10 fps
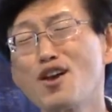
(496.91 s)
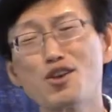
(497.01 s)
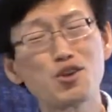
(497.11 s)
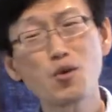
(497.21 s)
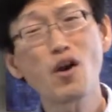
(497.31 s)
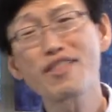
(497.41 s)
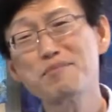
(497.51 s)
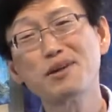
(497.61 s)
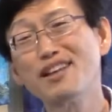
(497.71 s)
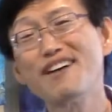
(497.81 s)
"You are the
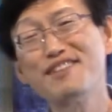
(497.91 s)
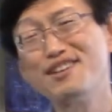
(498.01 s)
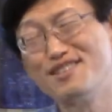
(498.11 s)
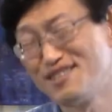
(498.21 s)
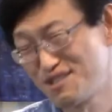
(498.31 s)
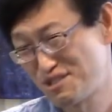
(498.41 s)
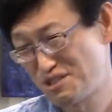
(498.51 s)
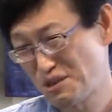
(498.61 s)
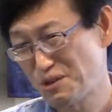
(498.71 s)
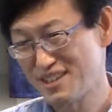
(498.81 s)
beloved
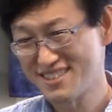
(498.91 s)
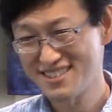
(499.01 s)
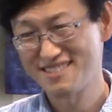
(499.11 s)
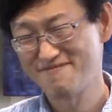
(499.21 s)
students,